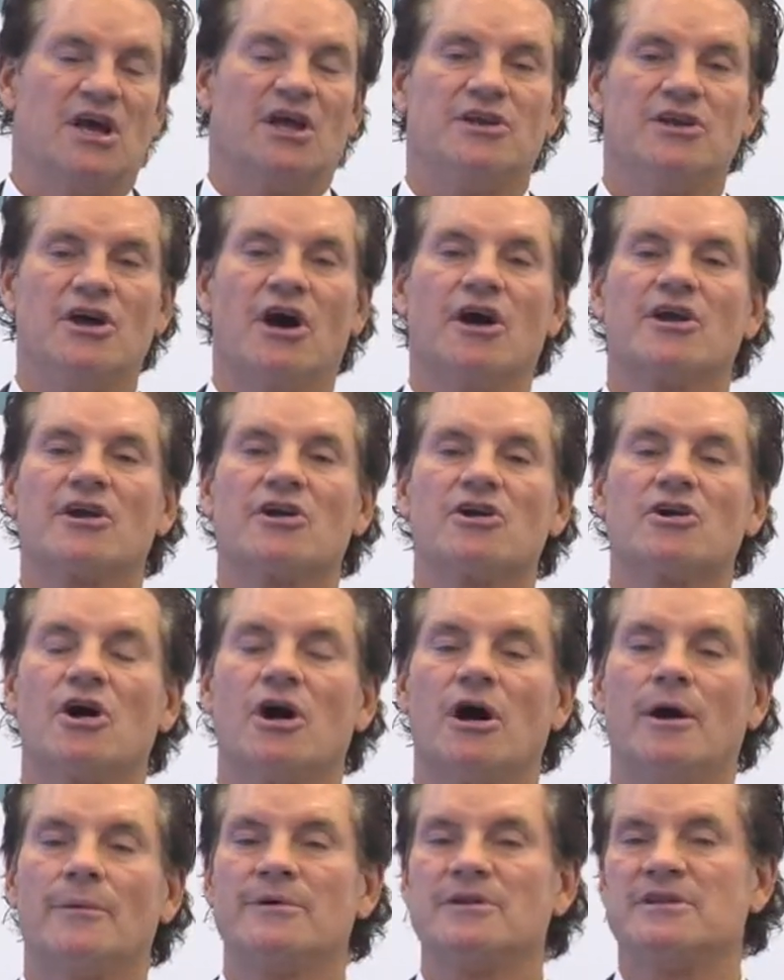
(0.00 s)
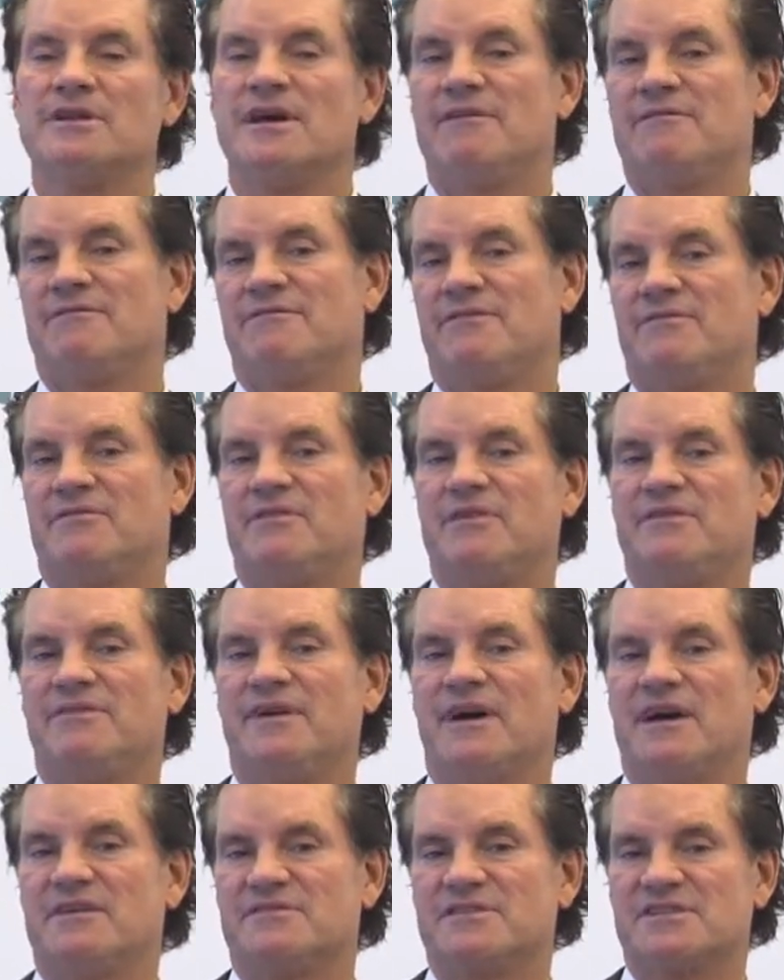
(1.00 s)
Not uncommon to have
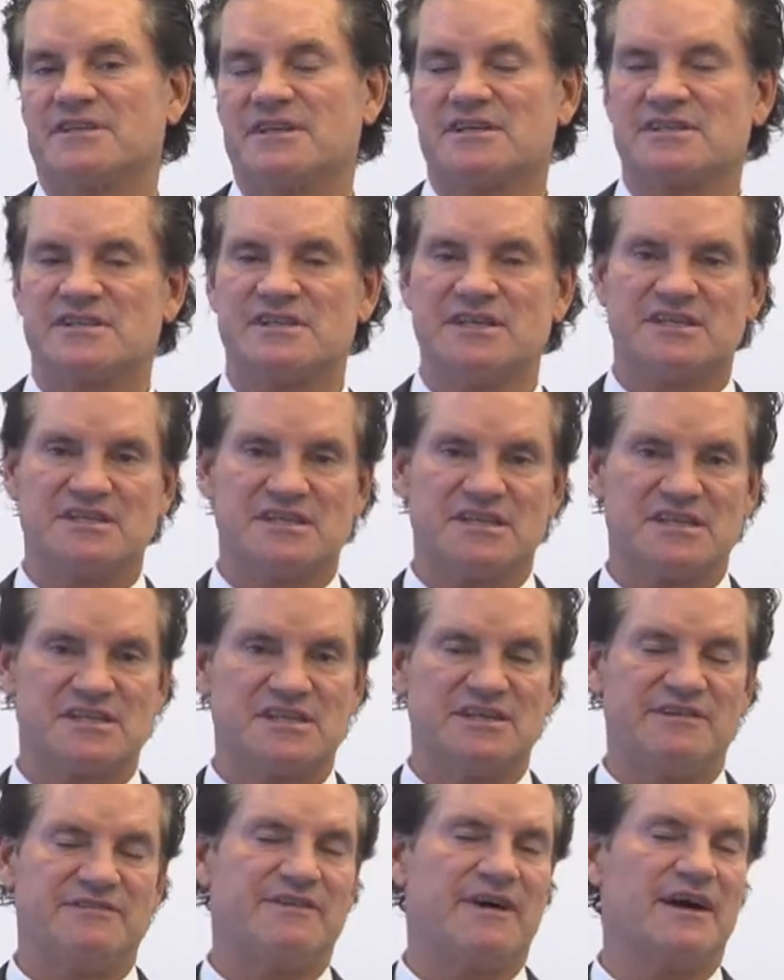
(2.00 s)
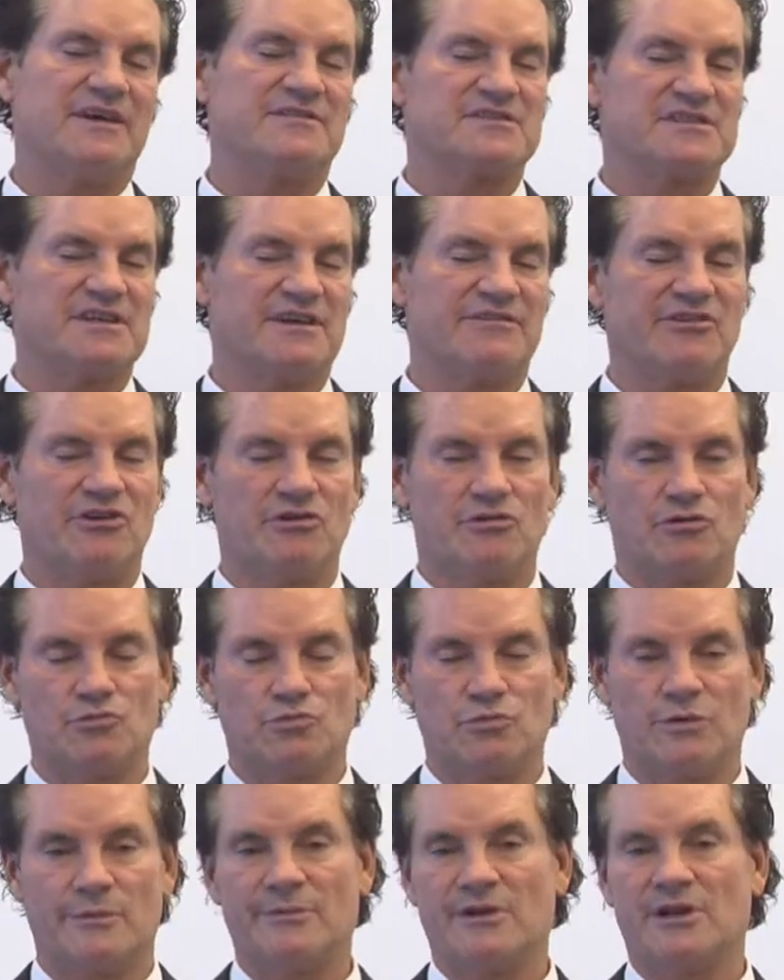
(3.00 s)
55, 60, 65, 70-year-old
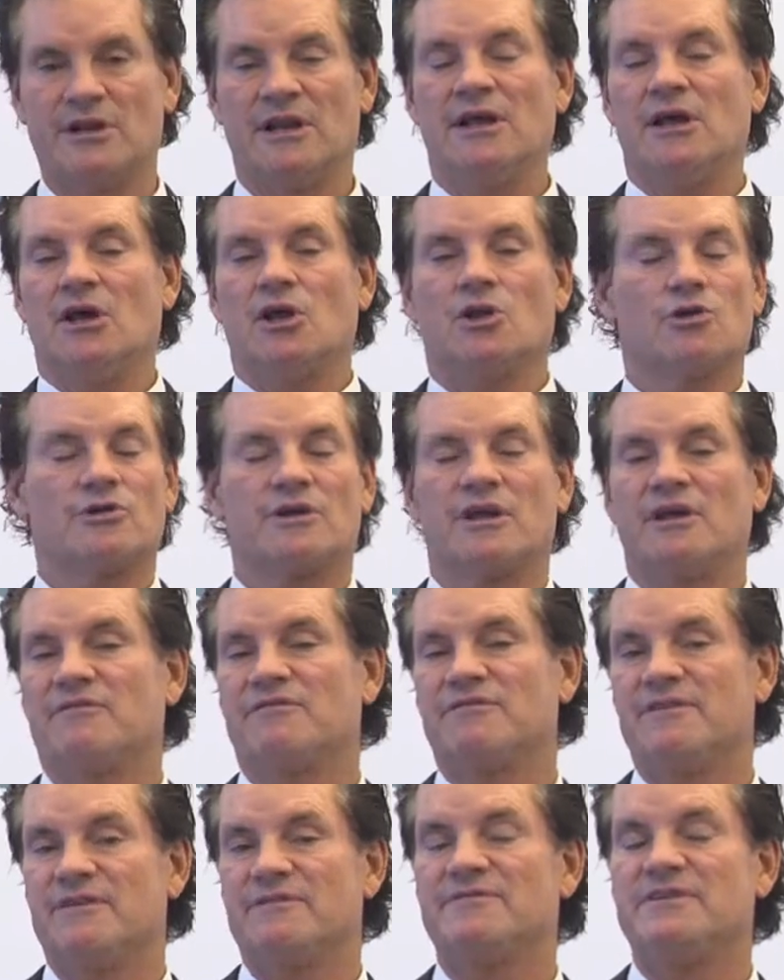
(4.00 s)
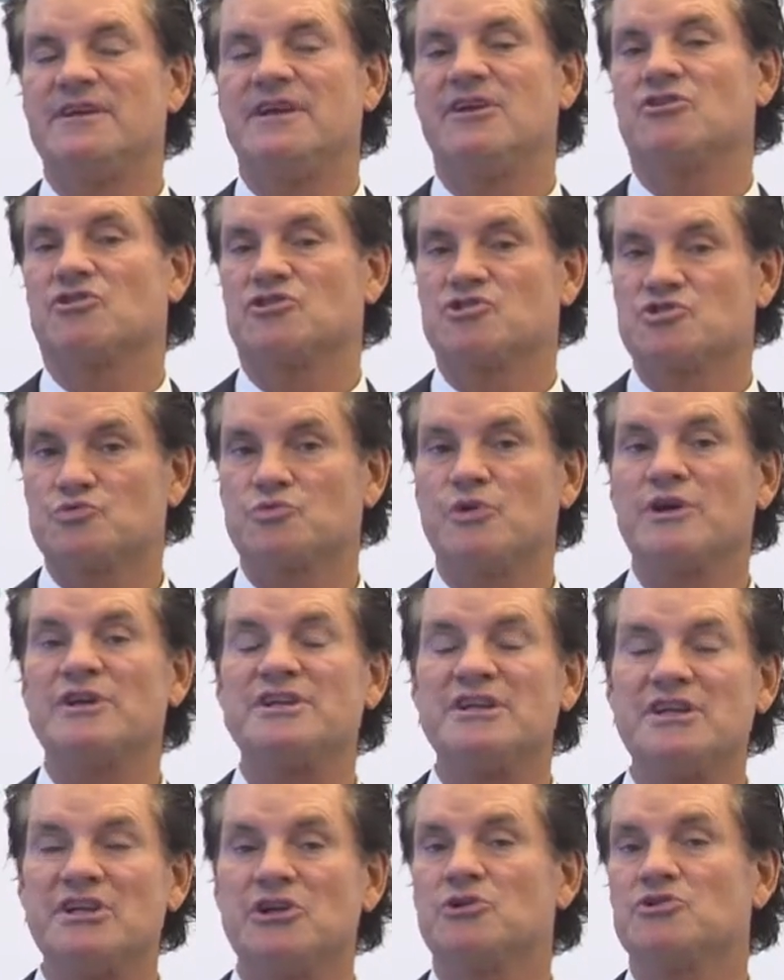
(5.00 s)
women looking 15 or
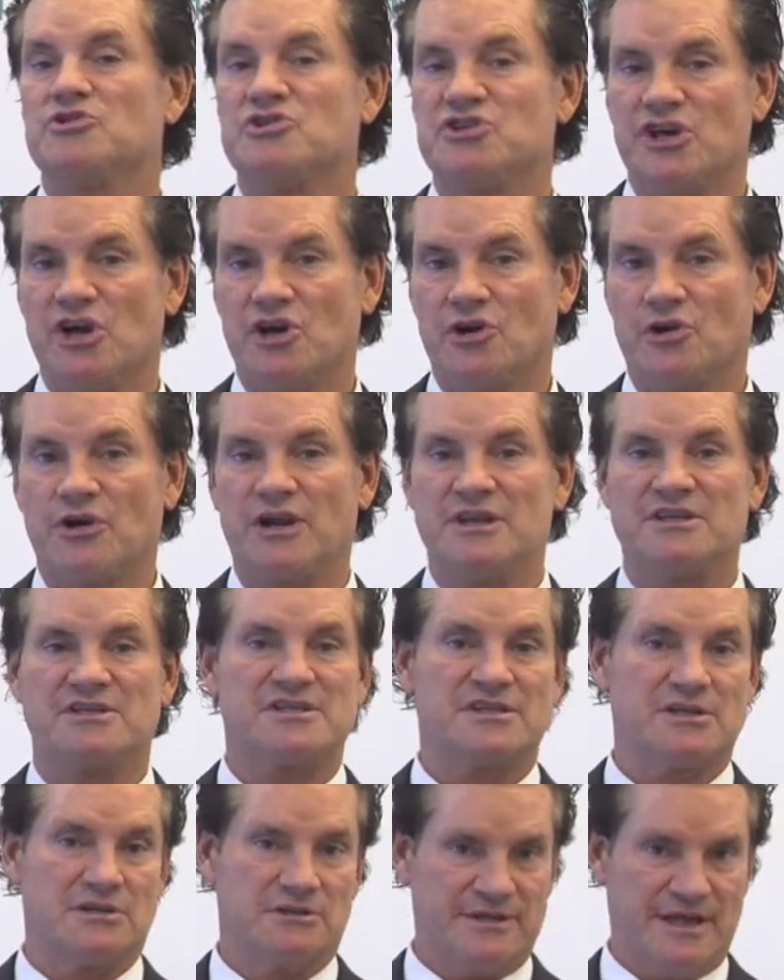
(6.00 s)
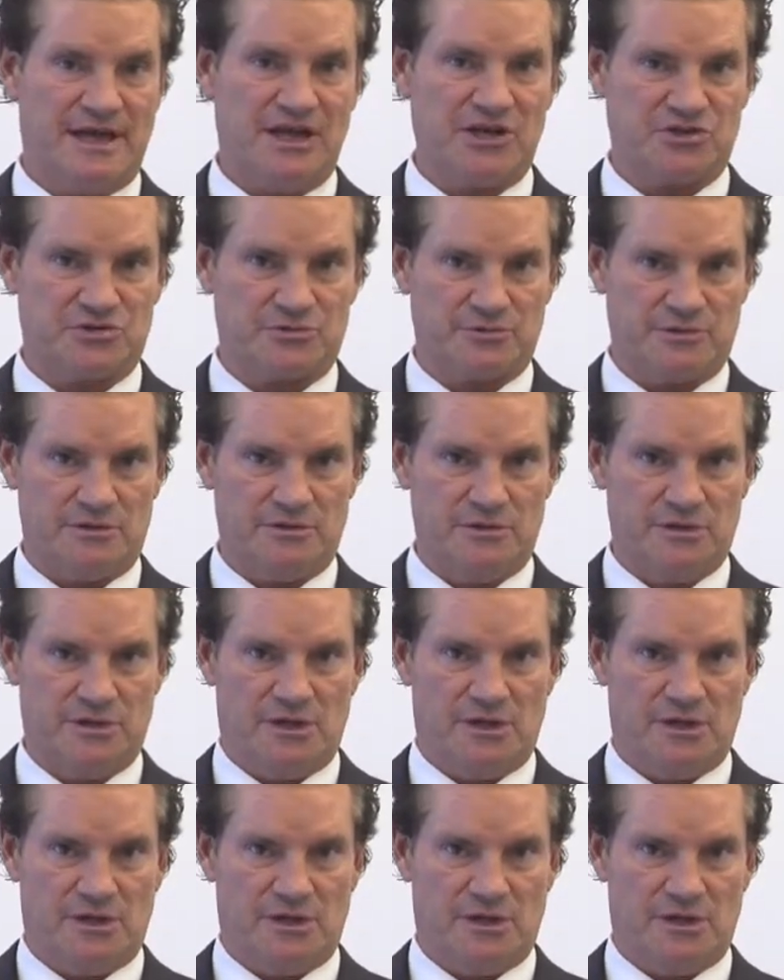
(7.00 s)
20 years younger and still natural.